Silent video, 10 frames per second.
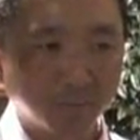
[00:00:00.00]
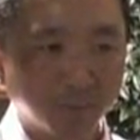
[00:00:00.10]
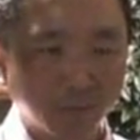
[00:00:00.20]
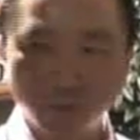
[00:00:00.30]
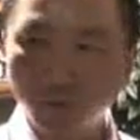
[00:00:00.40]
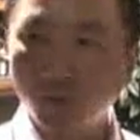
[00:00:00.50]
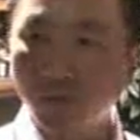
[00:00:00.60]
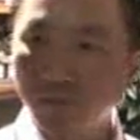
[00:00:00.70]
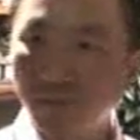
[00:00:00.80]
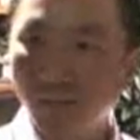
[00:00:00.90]
you
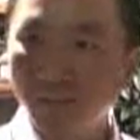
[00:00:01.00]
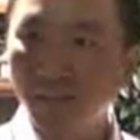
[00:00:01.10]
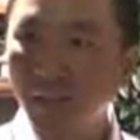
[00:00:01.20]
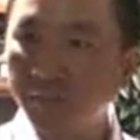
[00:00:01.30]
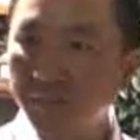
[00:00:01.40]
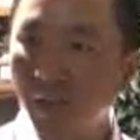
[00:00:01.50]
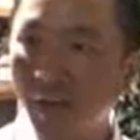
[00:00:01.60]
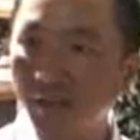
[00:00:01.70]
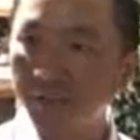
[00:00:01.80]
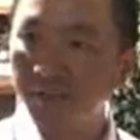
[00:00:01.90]
enjoy the other
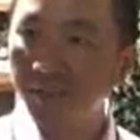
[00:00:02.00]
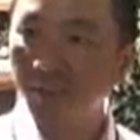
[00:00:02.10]
lifestyle,